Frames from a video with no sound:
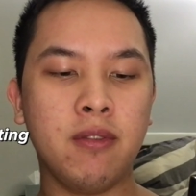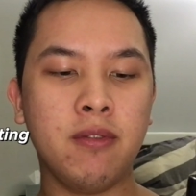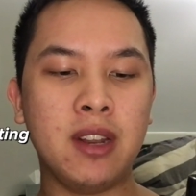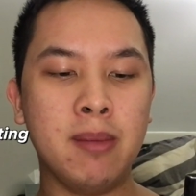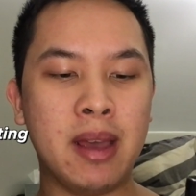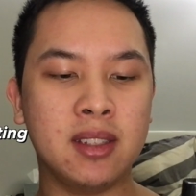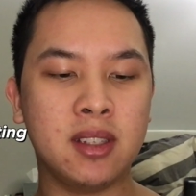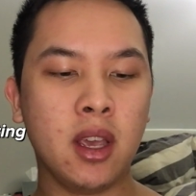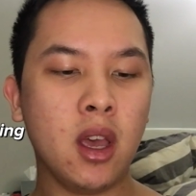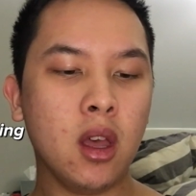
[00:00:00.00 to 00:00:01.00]
Finny Matte
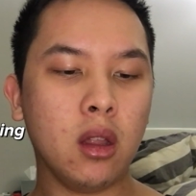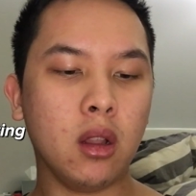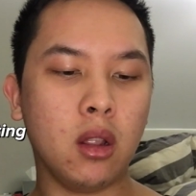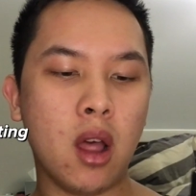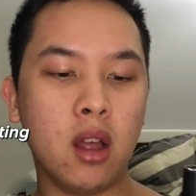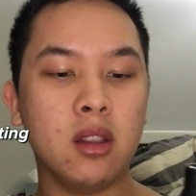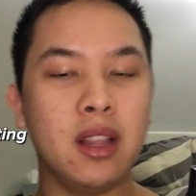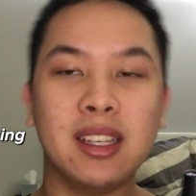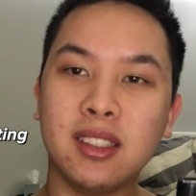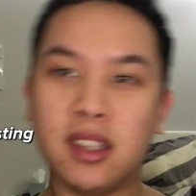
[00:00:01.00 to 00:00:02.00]
Long
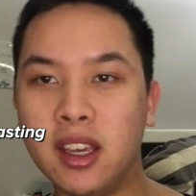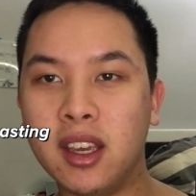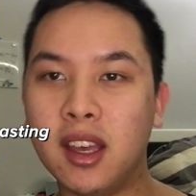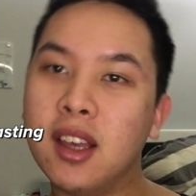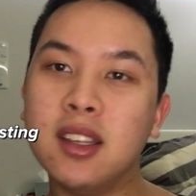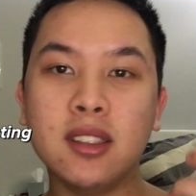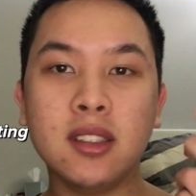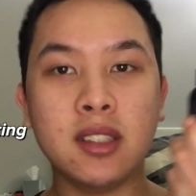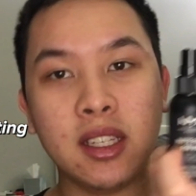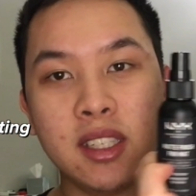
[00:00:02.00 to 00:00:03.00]
Lasting
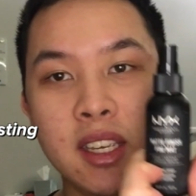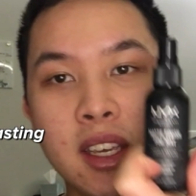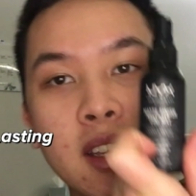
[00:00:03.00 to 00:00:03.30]
Setting